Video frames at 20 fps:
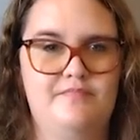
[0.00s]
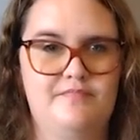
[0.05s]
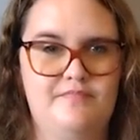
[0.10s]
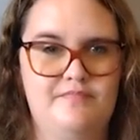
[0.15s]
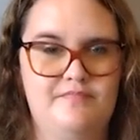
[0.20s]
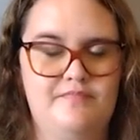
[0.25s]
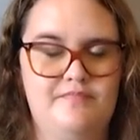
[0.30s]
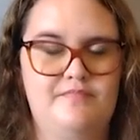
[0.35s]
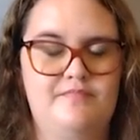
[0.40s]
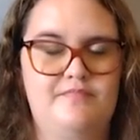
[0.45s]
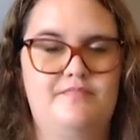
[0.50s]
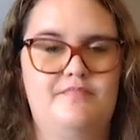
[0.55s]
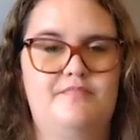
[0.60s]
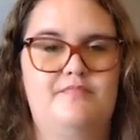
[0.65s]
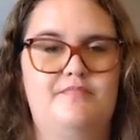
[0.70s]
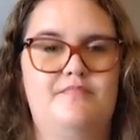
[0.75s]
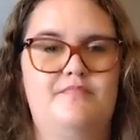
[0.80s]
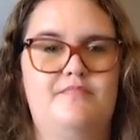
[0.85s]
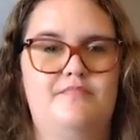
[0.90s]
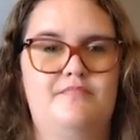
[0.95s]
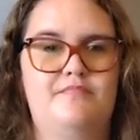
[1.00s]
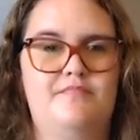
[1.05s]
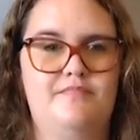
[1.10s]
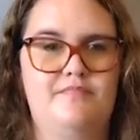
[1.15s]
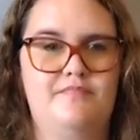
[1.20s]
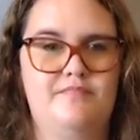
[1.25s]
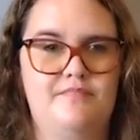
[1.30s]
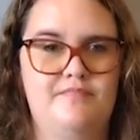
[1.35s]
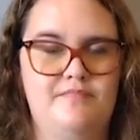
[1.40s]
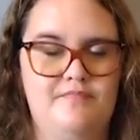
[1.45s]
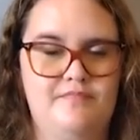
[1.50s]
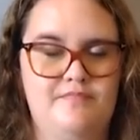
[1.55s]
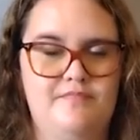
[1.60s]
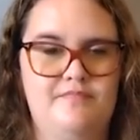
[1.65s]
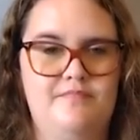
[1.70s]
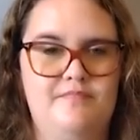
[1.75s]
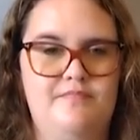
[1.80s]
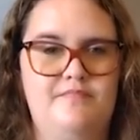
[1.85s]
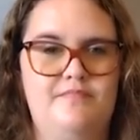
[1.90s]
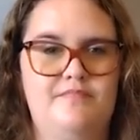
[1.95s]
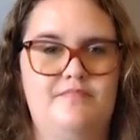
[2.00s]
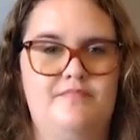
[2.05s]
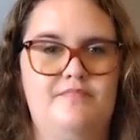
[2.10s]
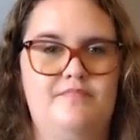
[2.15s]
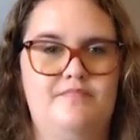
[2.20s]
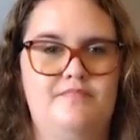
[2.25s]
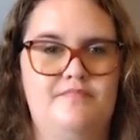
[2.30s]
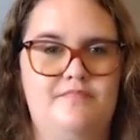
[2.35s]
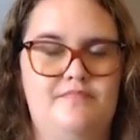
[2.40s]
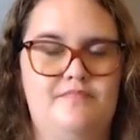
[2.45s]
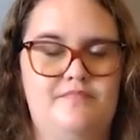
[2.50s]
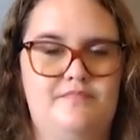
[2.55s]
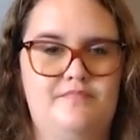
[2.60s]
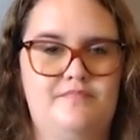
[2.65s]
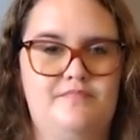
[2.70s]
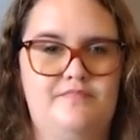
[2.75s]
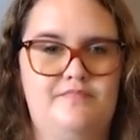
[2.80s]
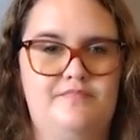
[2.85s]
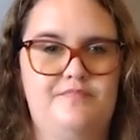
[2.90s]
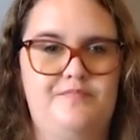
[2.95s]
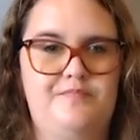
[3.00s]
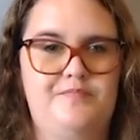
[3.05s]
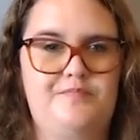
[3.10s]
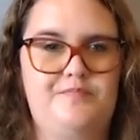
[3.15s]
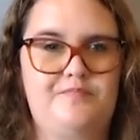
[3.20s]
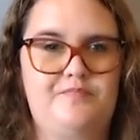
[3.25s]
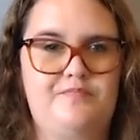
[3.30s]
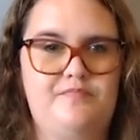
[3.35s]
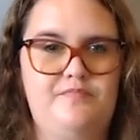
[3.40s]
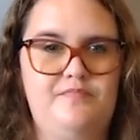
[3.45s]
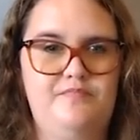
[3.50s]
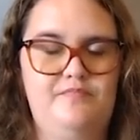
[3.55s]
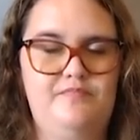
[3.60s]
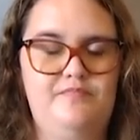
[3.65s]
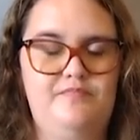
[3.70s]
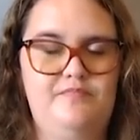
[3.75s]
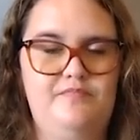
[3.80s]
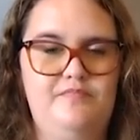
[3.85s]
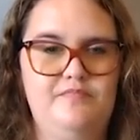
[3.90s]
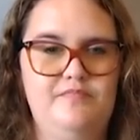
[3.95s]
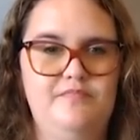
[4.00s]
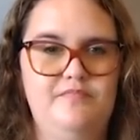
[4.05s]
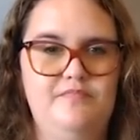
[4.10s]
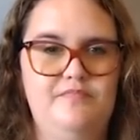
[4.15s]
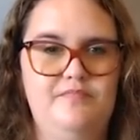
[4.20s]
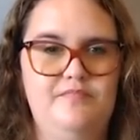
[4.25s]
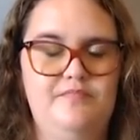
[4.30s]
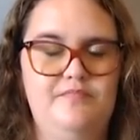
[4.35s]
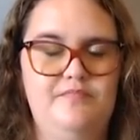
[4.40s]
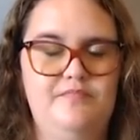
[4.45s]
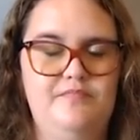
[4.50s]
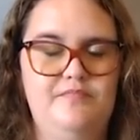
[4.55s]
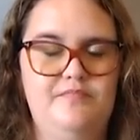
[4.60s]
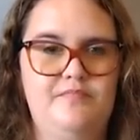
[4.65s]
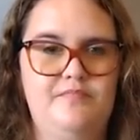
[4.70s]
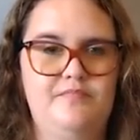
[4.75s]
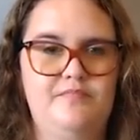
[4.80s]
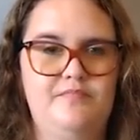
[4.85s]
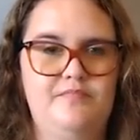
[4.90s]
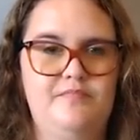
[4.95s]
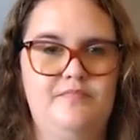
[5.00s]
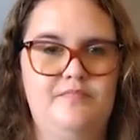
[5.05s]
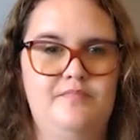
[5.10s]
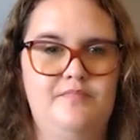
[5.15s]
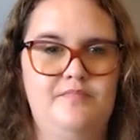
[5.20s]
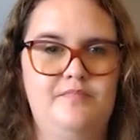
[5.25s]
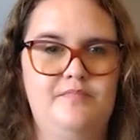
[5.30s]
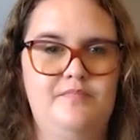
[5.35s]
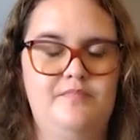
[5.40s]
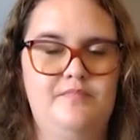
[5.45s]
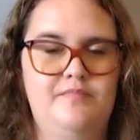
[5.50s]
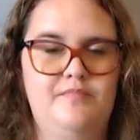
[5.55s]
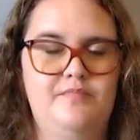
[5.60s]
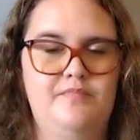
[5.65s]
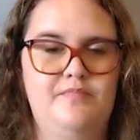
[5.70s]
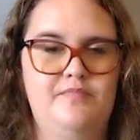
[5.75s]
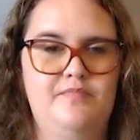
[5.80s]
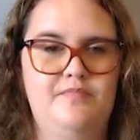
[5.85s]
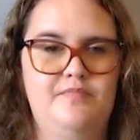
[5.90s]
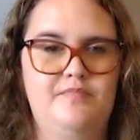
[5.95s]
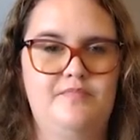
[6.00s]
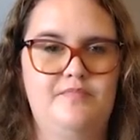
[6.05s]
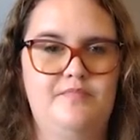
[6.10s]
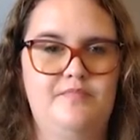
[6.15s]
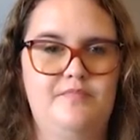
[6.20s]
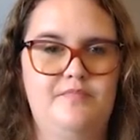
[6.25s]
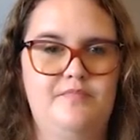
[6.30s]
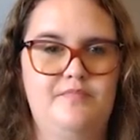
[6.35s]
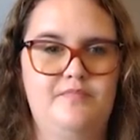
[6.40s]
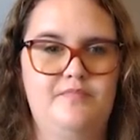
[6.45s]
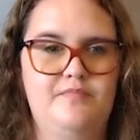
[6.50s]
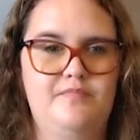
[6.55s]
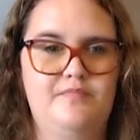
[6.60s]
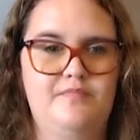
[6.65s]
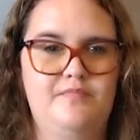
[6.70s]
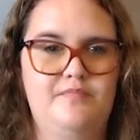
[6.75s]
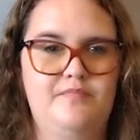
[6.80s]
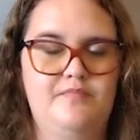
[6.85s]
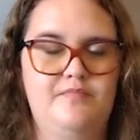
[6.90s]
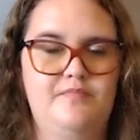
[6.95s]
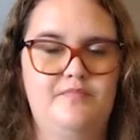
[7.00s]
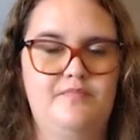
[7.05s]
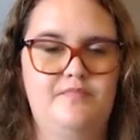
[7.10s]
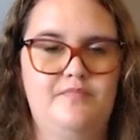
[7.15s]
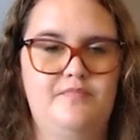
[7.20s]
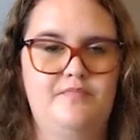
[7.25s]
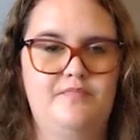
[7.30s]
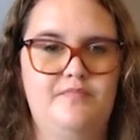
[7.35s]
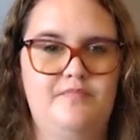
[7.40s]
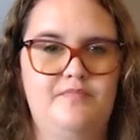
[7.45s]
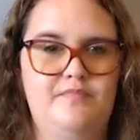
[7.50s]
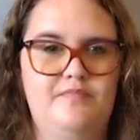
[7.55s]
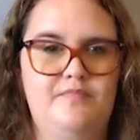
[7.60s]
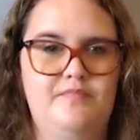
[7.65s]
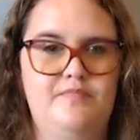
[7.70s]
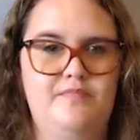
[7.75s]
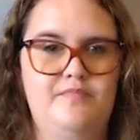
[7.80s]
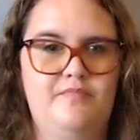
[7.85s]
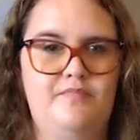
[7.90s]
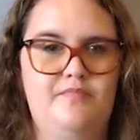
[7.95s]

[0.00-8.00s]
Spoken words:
No words are spoken by the person on screen.